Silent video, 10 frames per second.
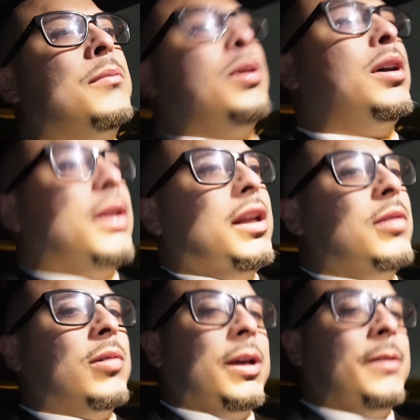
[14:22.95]
But
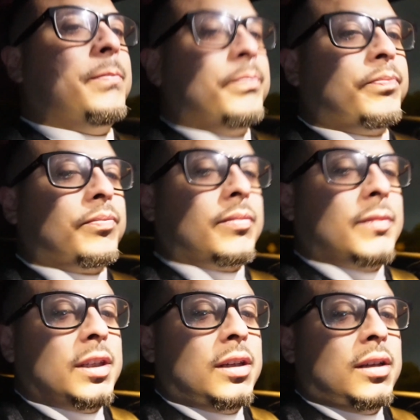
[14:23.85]
anyway,
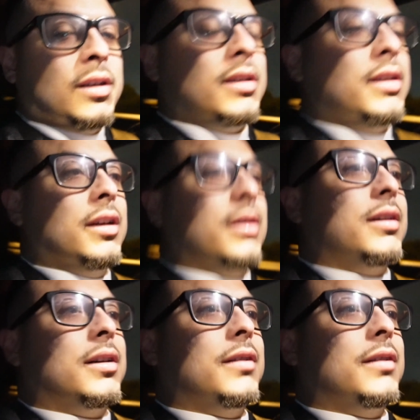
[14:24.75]
yeah,